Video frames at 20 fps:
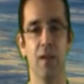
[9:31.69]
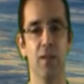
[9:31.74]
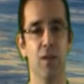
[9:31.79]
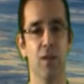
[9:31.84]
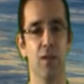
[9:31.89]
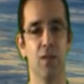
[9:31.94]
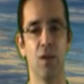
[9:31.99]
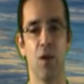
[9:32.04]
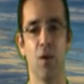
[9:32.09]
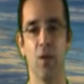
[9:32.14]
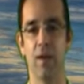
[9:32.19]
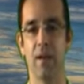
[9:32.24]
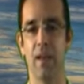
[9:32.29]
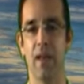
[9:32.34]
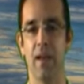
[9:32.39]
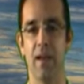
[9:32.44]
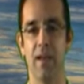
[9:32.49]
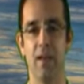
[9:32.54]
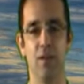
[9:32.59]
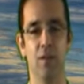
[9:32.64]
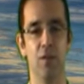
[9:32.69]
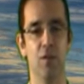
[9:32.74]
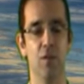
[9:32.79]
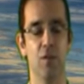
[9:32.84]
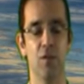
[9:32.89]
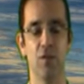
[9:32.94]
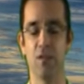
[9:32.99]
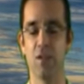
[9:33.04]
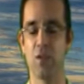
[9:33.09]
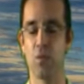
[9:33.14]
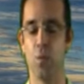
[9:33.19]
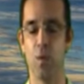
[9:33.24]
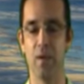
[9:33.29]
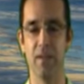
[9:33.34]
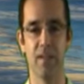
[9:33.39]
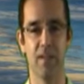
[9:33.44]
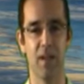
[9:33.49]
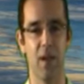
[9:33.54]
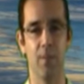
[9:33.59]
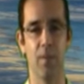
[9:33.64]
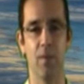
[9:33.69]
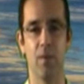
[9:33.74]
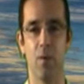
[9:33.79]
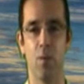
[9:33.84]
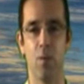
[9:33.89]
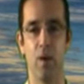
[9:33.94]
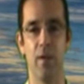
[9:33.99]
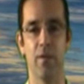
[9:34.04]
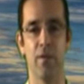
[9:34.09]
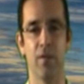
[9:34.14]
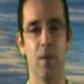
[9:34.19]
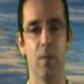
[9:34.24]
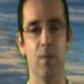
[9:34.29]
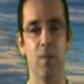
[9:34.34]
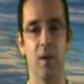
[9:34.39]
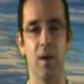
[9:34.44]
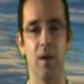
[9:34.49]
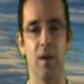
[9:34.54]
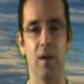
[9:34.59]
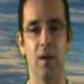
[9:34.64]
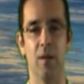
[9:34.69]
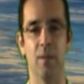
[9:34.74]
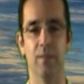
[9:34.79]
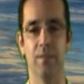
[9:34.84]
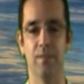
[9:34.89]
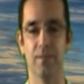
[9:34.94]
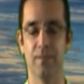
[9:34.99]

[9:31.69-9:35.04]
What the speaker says: just showing, hey, you're just one step away from